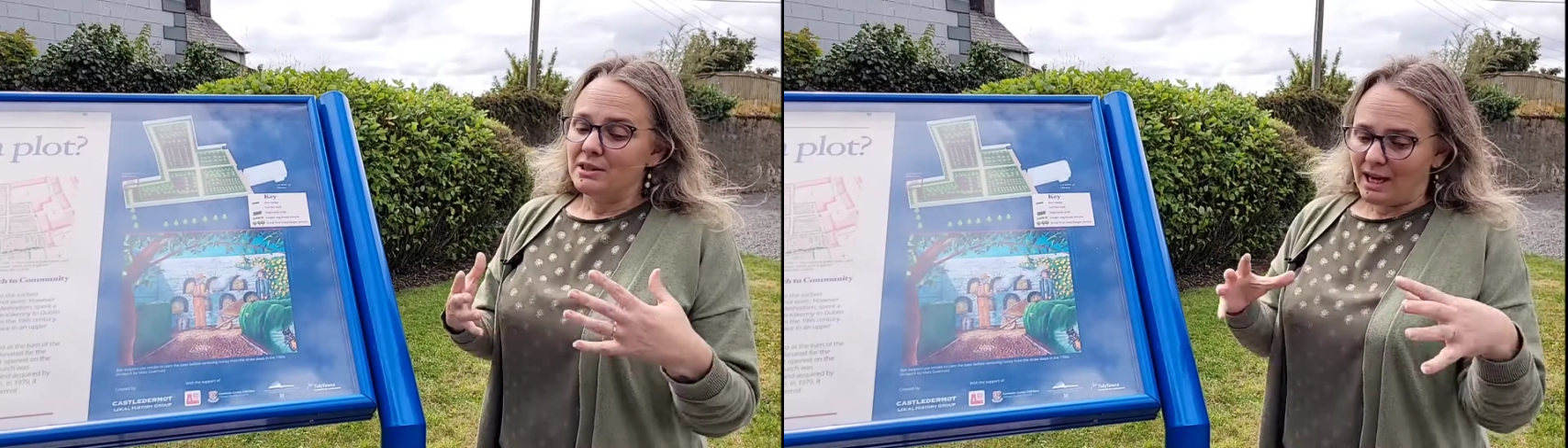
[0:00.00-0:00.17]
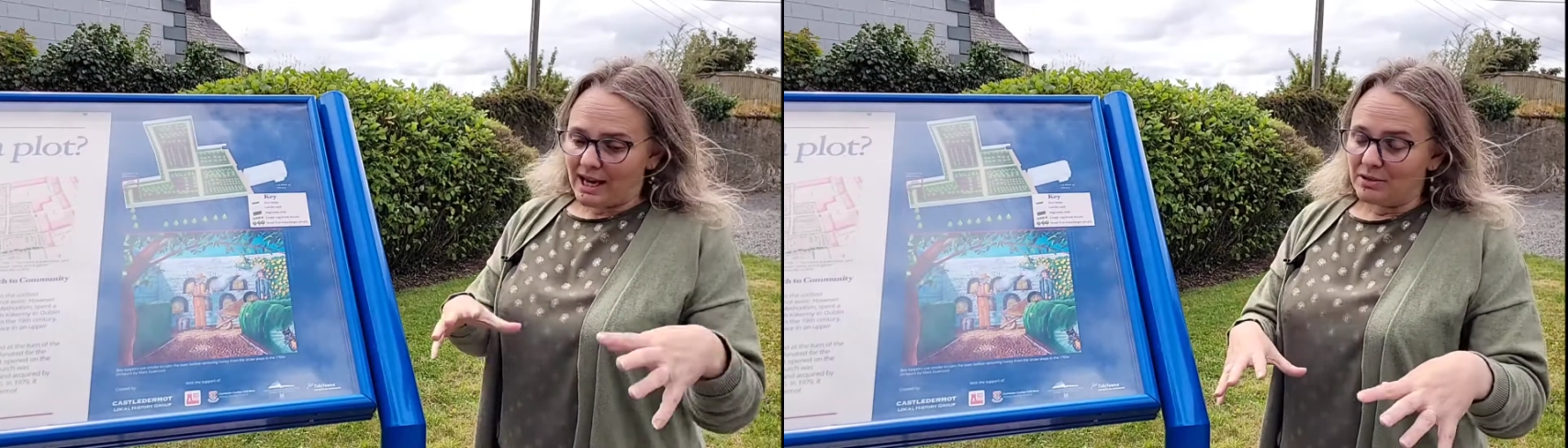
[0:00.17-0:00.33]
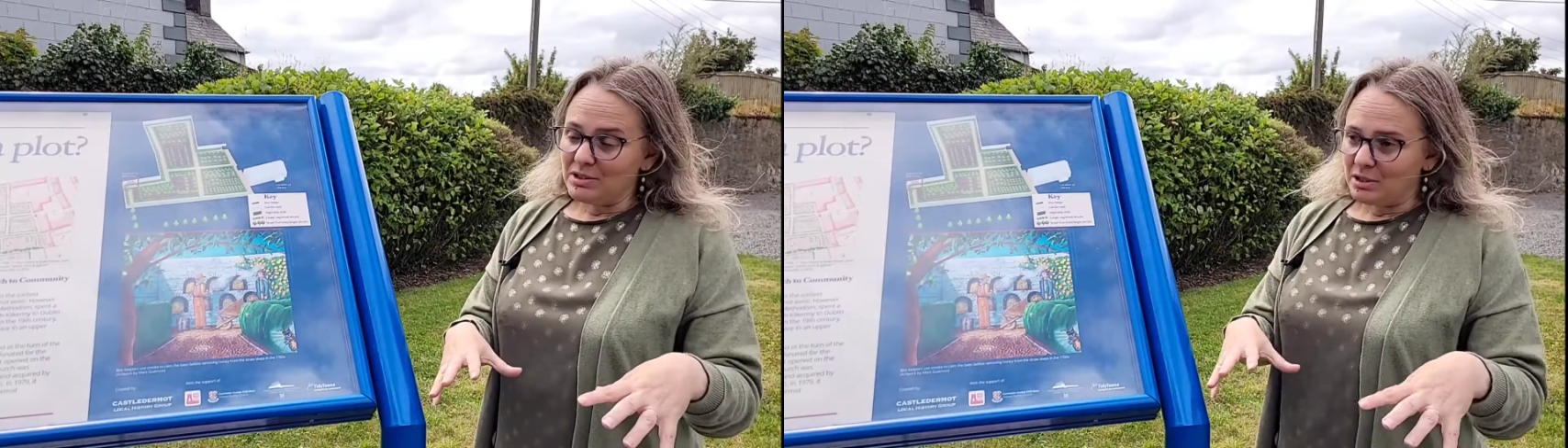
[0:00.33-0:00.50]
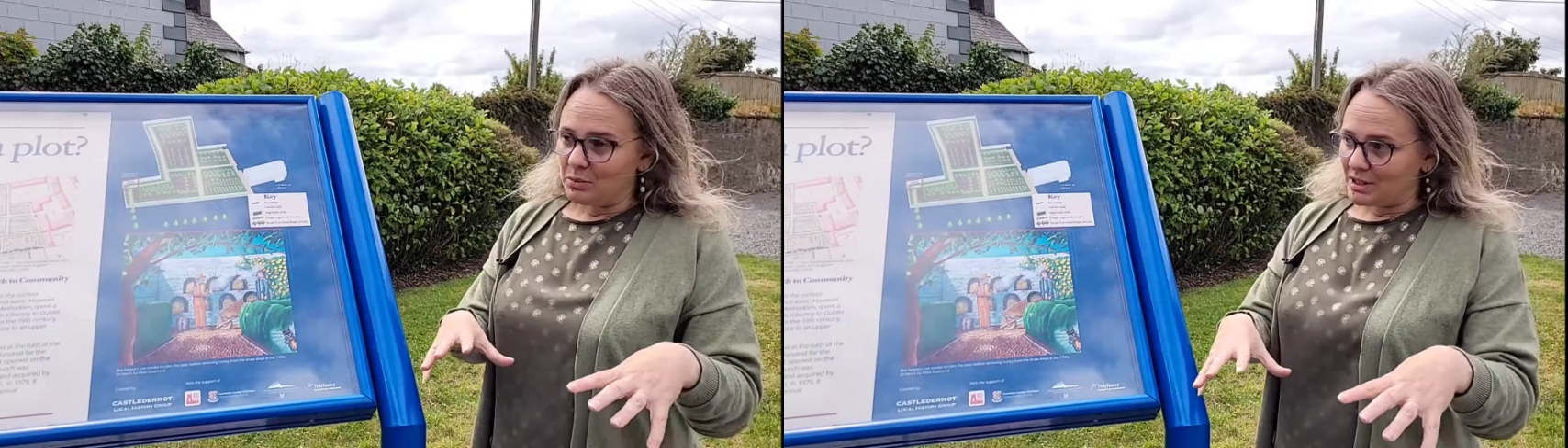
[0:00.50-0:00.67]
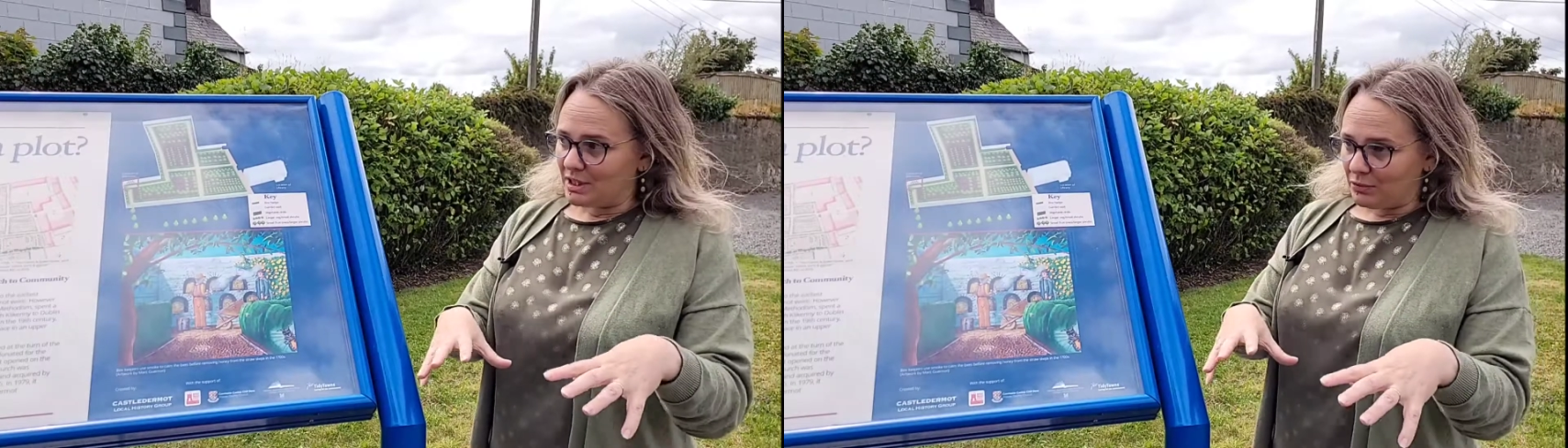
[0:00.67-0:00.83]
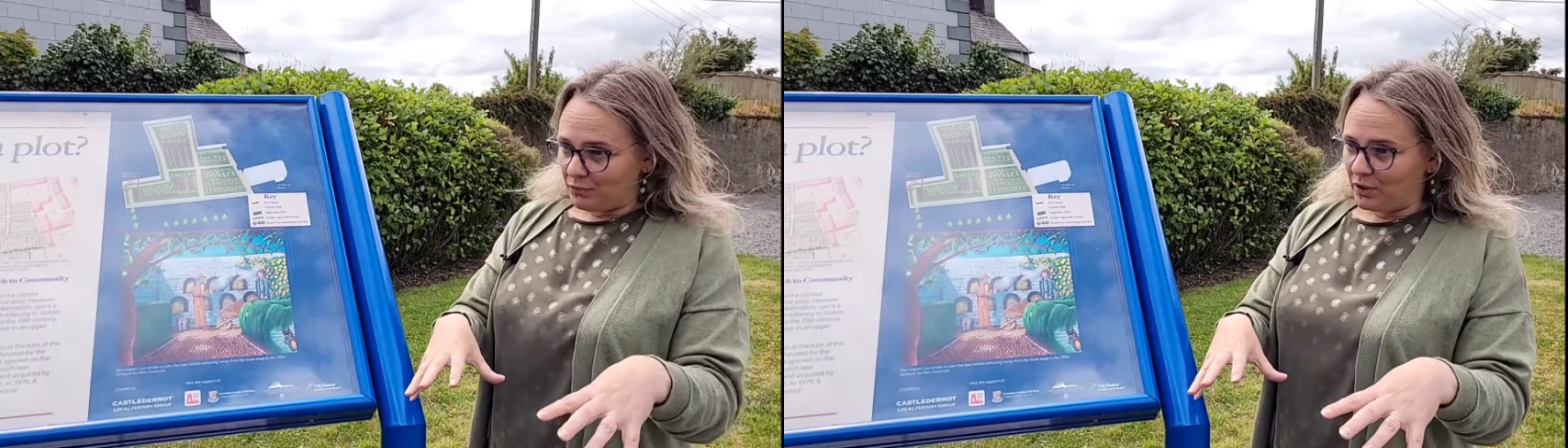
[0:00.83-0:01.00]
the house that
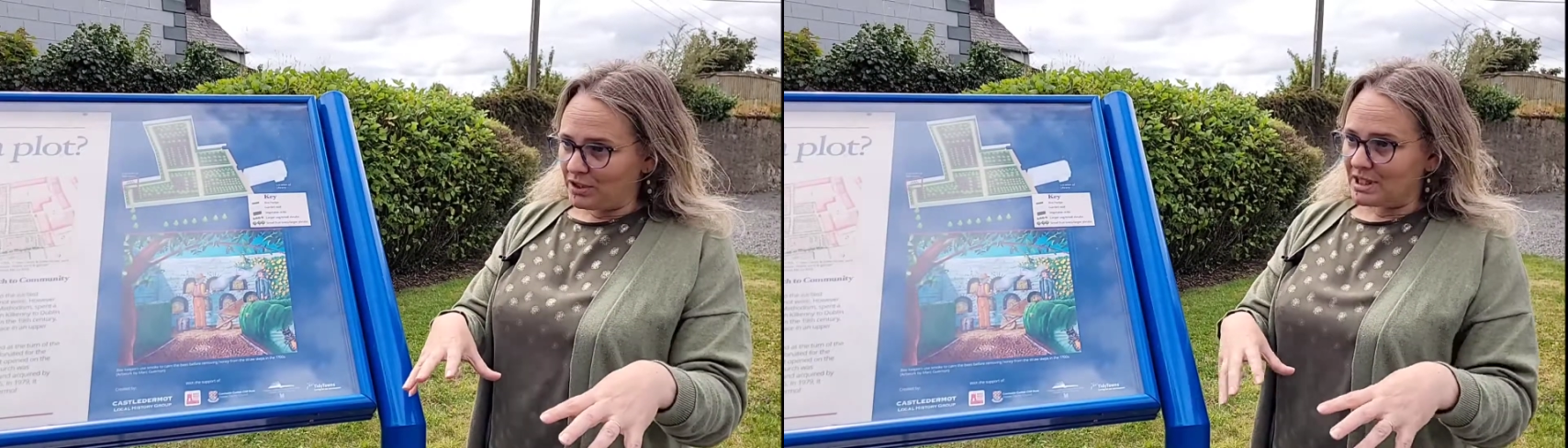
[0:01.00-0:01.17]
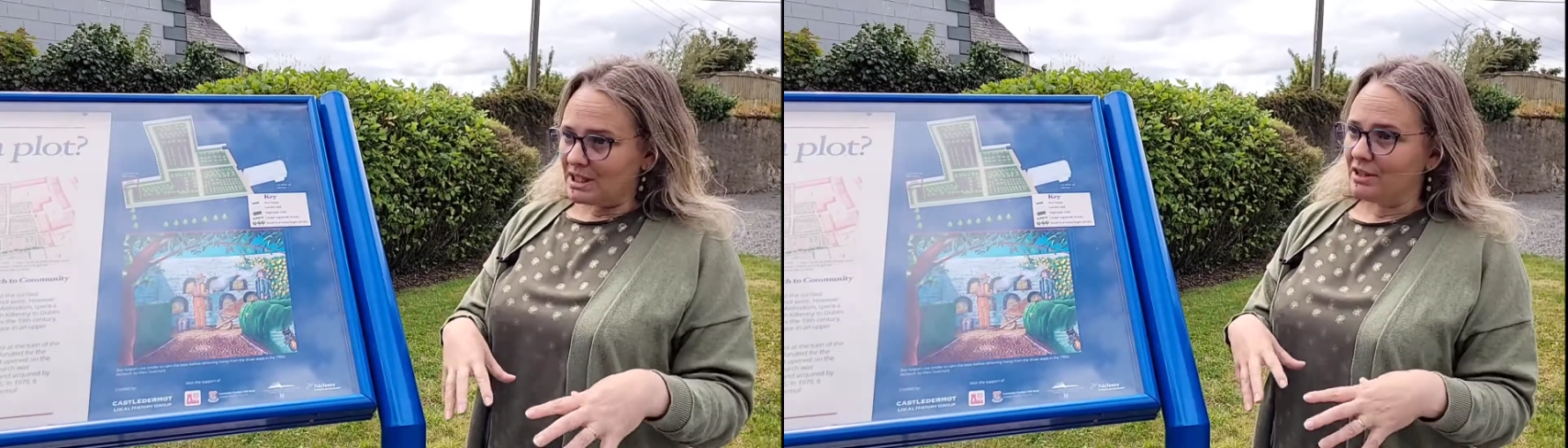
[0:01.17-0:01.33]
was at the front